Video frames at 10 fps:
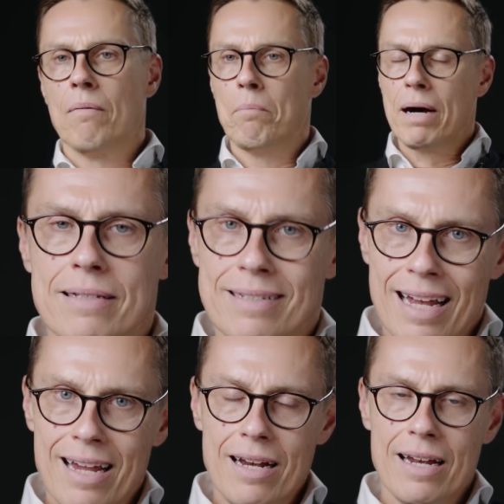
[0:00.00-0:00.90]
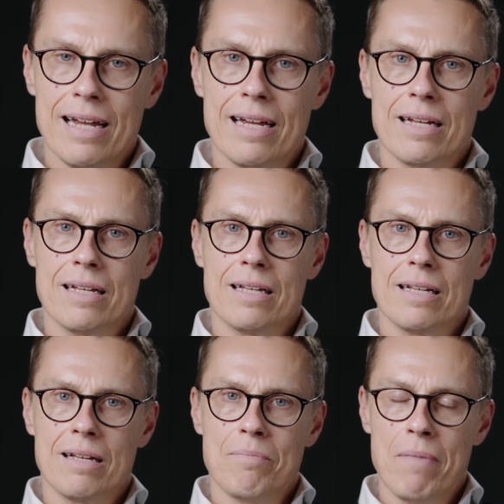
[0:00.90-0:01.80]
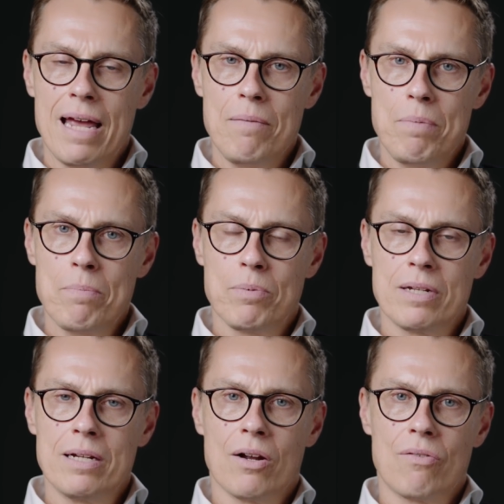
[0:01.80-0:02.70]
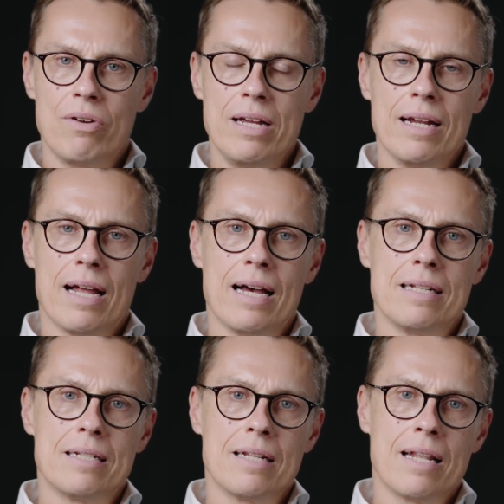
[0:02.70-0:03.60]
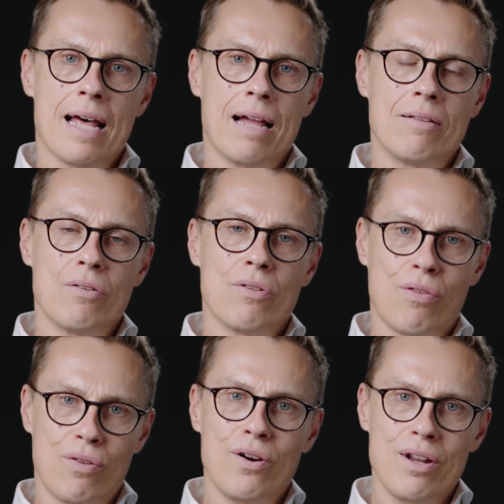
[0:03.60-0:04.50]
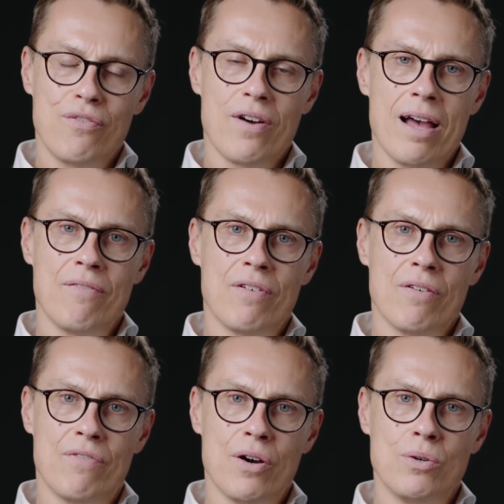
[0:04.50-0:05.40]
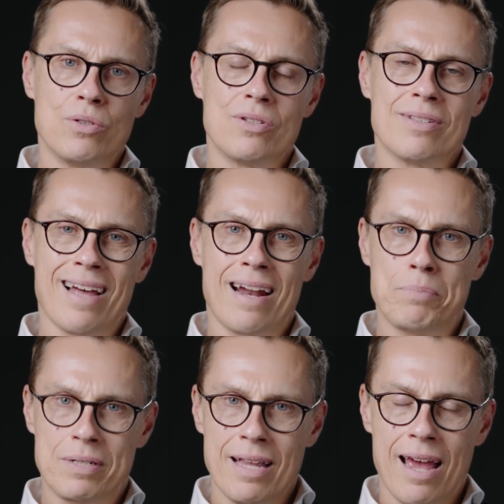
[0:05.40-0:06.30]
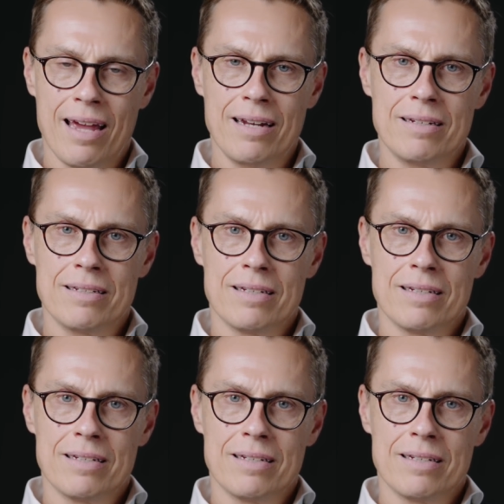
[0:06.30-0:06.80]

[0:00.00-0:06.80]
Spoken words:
But secondly, many people did not realize that the 35 votes that abstained